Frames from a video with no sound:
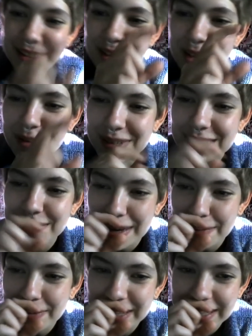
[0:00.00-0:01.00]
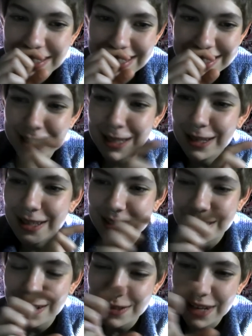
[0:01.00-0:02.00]
little piece of paper that says
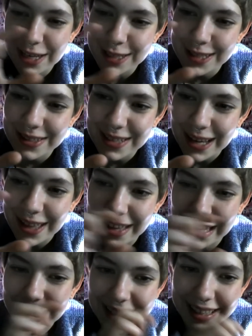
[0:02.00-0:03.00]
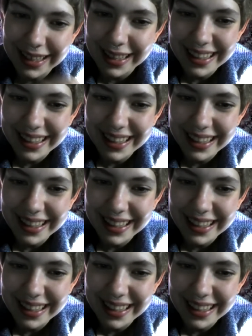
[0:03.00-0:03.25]
Synergizer is authentic.